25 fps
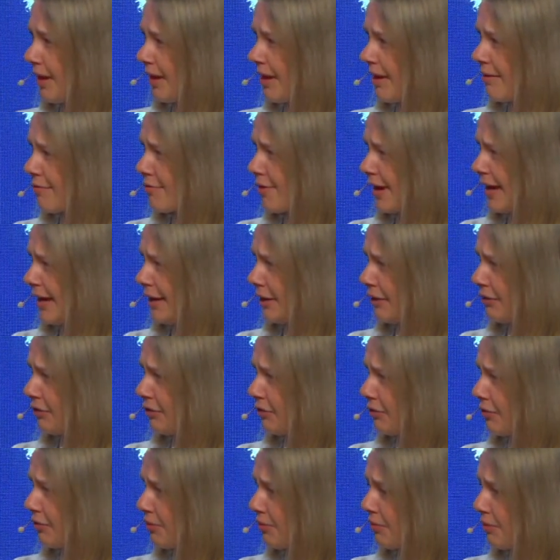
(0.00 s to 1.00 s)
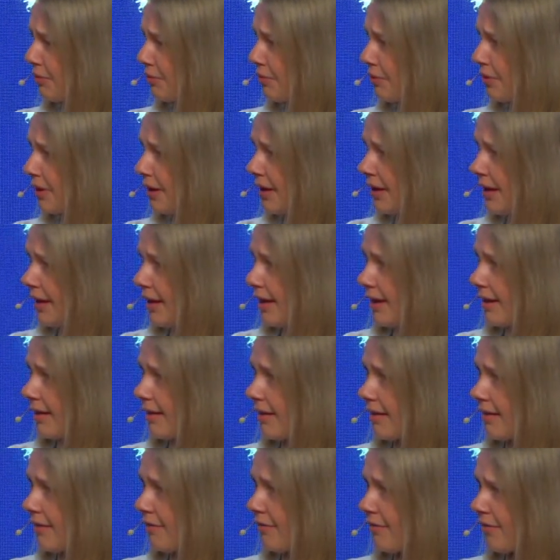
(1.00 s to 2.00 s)
are ready to
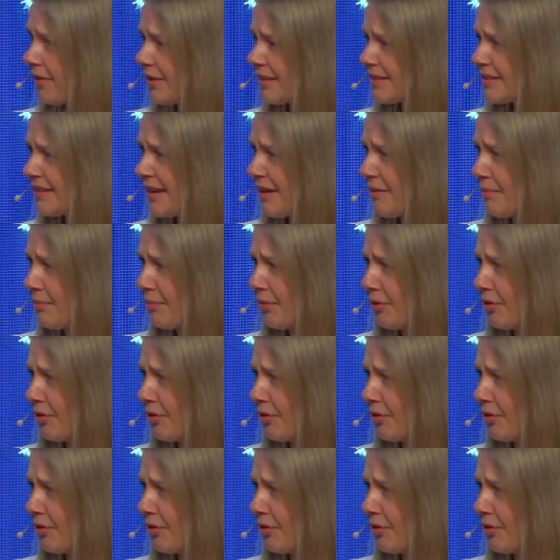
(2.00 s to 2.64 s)
feel some